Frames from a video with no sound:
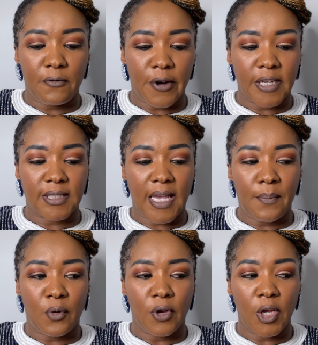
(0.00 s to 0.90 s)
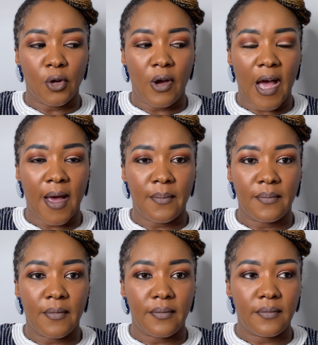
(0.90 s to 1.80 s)
for example, you know,
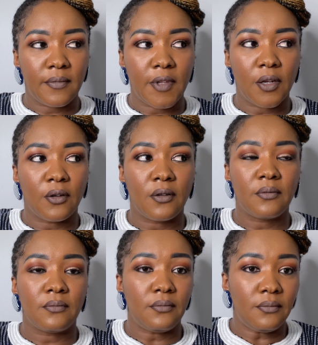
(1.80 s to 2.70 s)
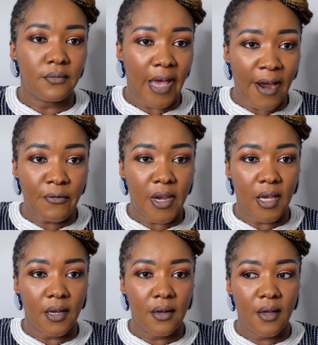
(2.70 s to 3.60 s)
I'm, you know, African,